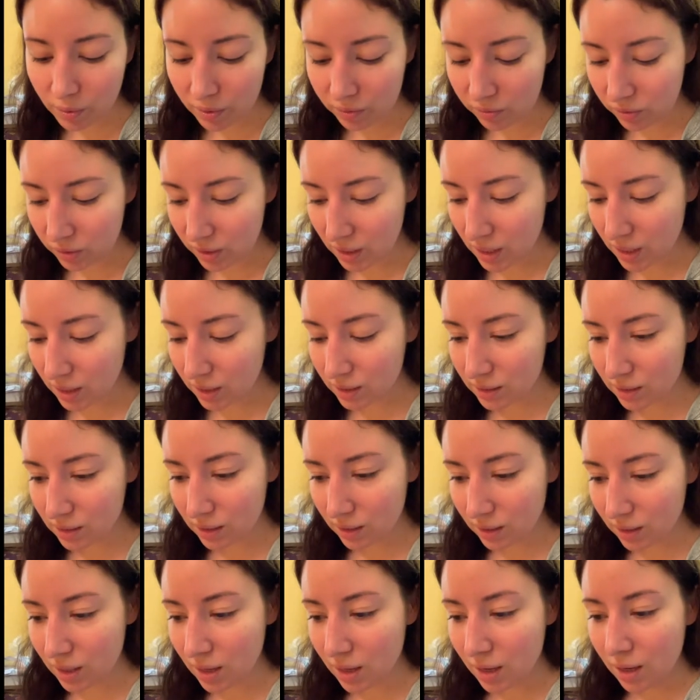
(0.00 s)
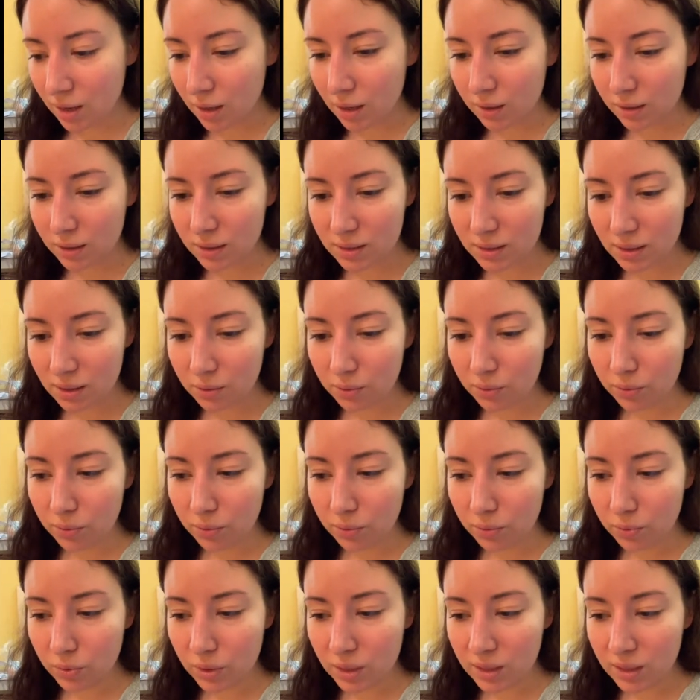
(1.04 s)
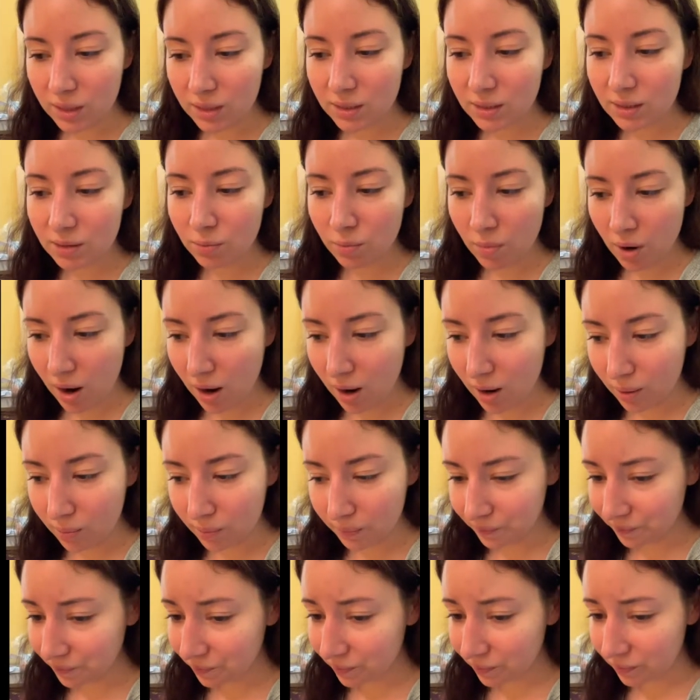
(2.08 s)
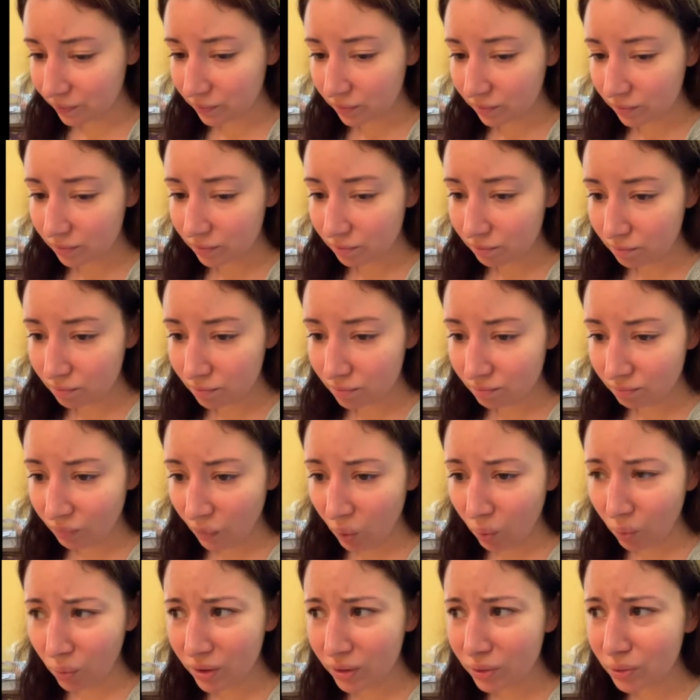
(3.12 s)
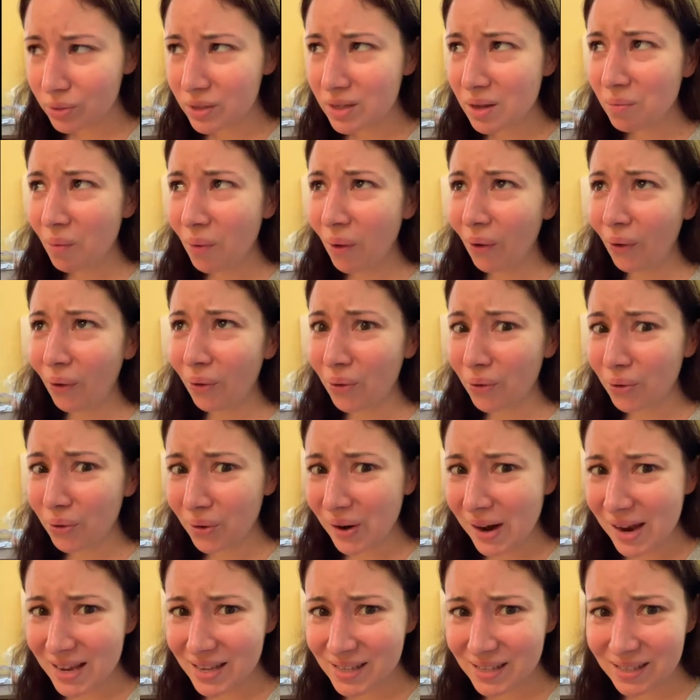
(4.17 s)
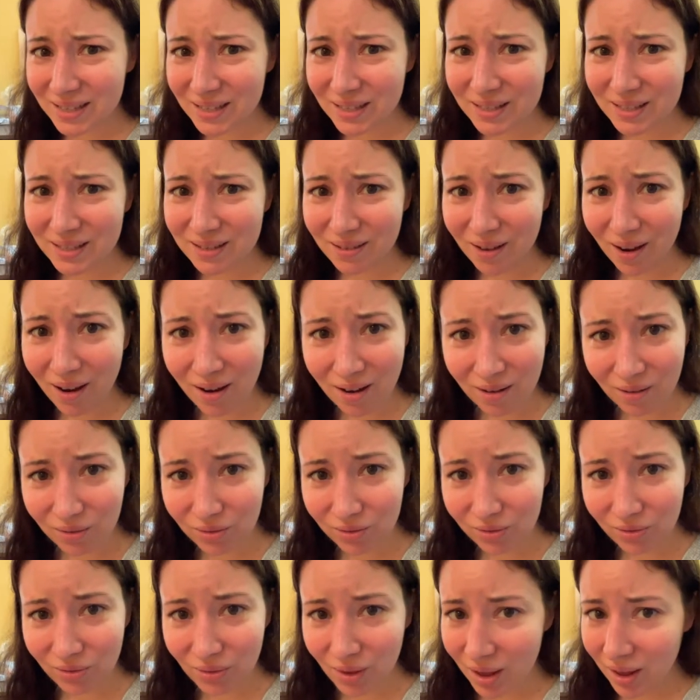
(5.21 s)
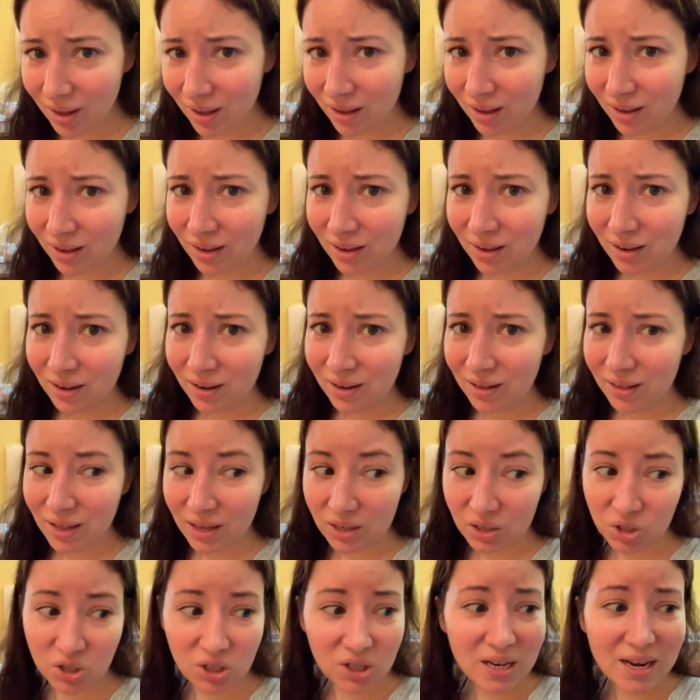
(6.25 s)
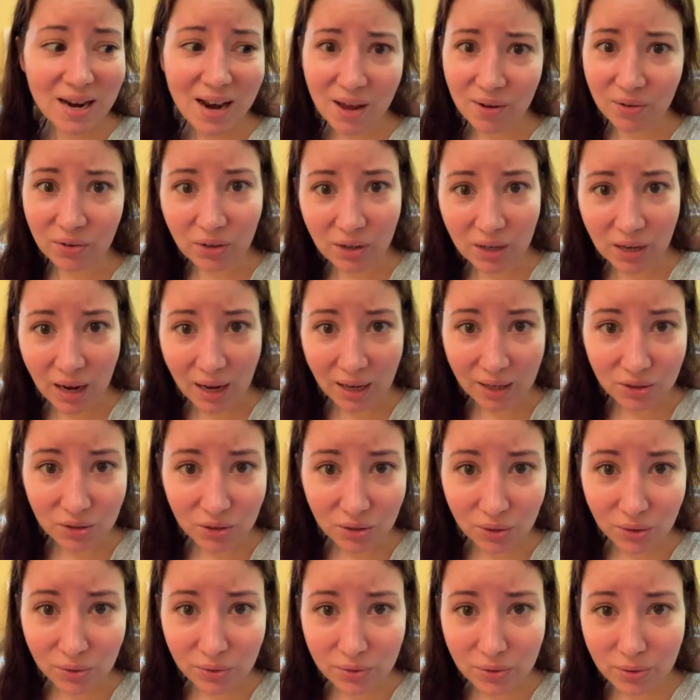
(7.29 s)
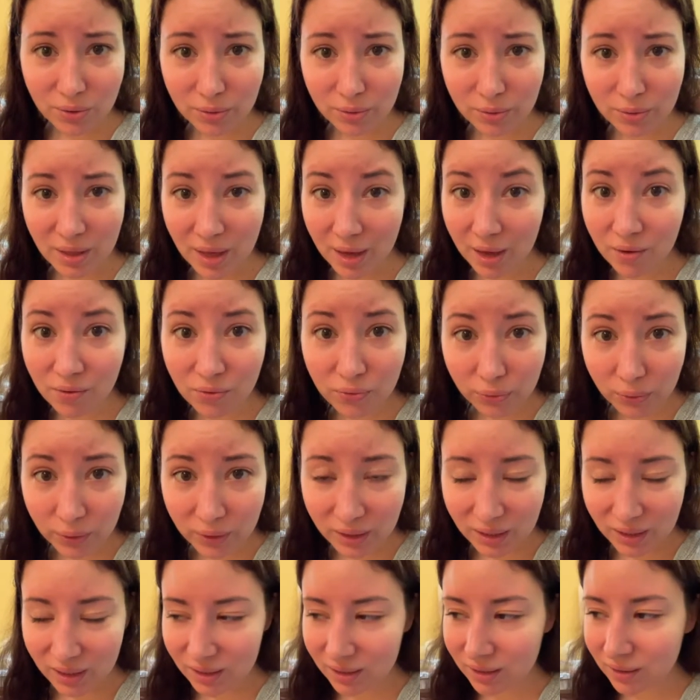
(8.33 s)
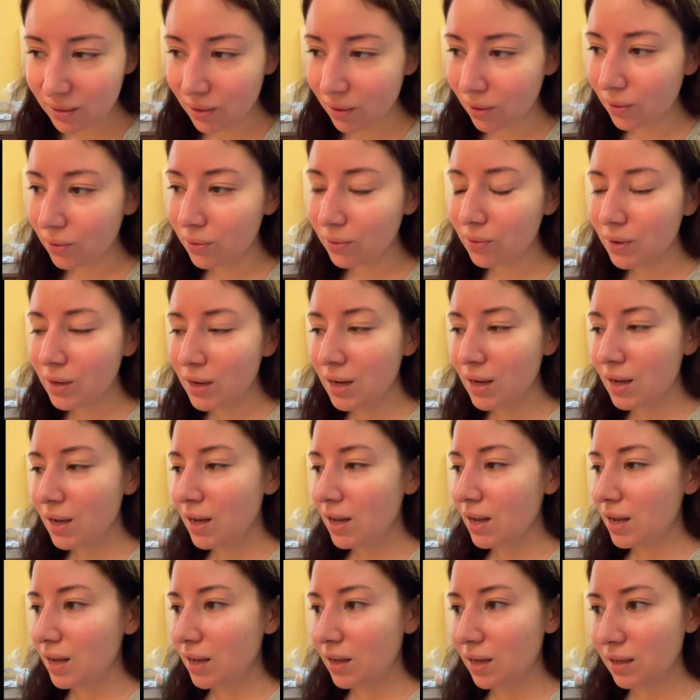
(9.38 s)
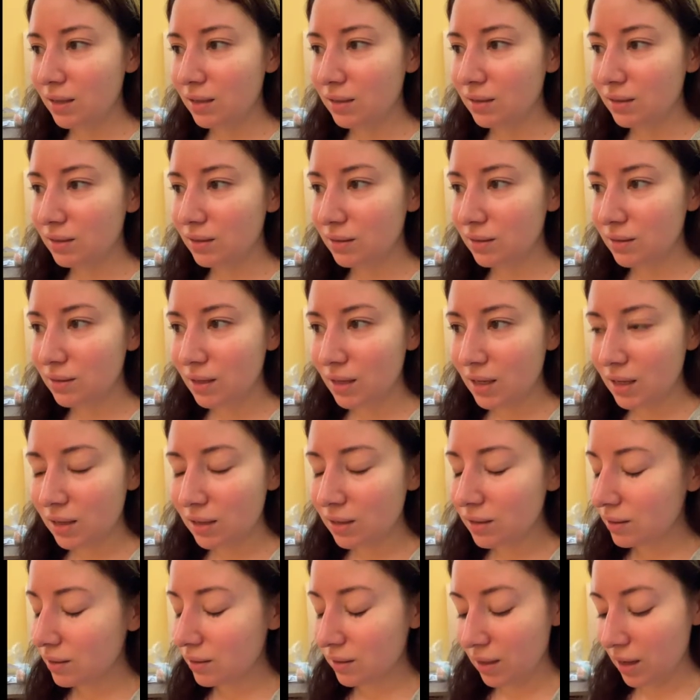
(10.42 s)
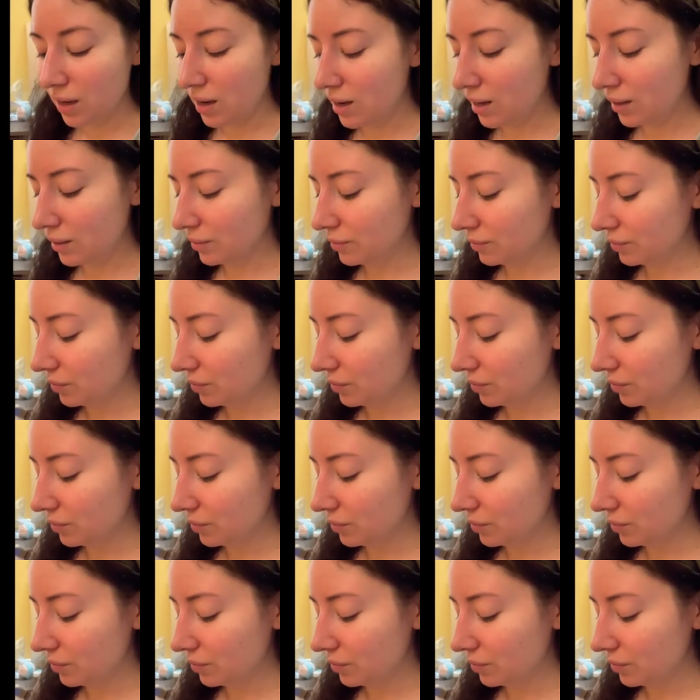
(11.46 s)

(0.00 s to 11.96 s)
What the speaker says: Beverly Hills, and Lisa Rinna's mom went through some crazy stuff that she never had to go through, thankfully, you know. And like, yeah.